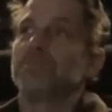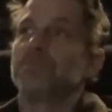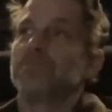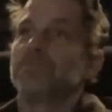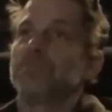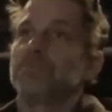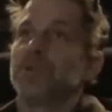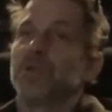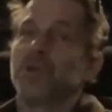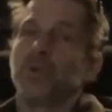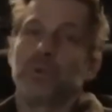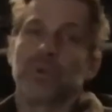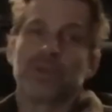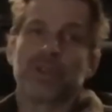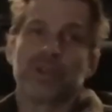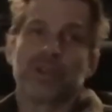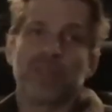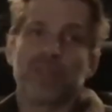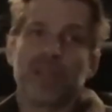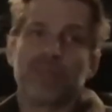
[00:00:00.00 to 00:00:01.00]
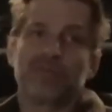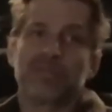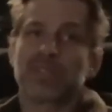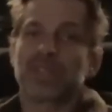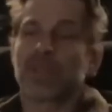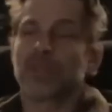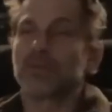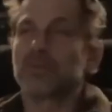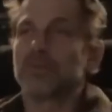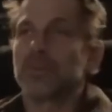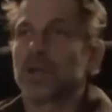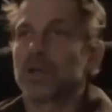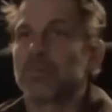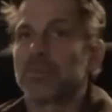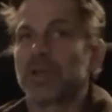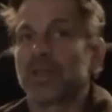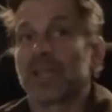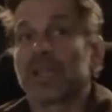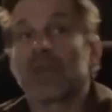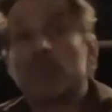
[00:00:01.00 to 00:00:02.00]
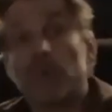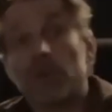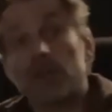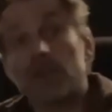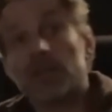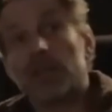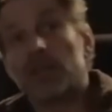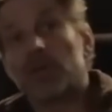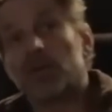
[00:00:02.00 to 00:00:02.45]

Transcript: you know, what their lives together might have been like, and what, you know,